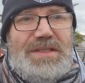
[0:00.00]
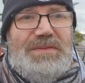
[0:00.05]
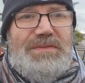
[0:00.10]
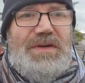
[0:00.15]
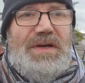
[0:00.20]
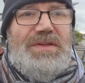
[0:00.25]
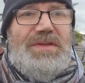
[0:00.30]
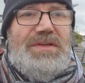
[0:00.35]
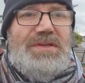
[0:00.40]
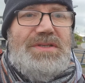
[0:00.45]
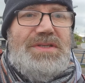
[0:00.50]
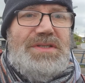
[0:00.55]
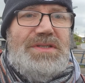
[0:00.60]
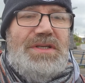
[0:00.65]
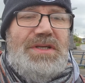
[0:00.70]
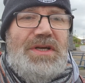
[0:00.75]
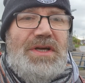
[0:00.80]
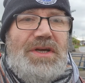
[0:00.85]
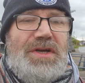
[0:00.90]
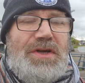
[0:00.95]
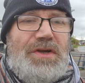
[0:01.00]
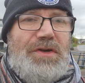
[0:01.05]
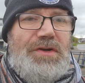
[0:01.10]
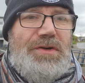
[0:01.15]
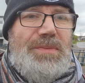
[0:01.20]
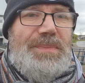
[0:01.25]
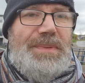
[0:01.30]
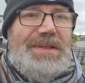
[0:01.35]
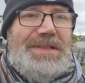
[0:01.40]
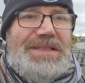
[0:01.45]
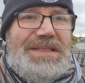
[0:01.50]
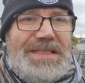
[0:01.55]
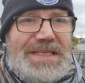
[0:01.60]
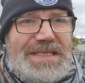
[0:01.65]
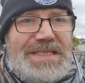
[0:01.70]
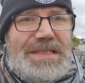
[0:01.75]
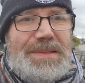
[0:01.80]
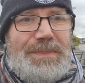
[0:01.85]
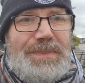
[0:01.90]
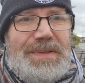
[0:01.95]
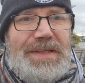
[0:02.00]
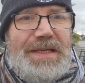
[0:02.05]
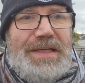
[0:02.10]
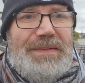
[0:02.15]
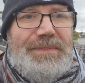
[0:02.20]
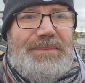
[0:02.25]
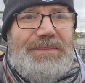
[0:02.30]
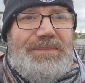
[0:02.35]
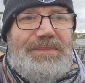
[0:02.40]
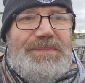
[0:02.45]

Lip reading: of others, who participate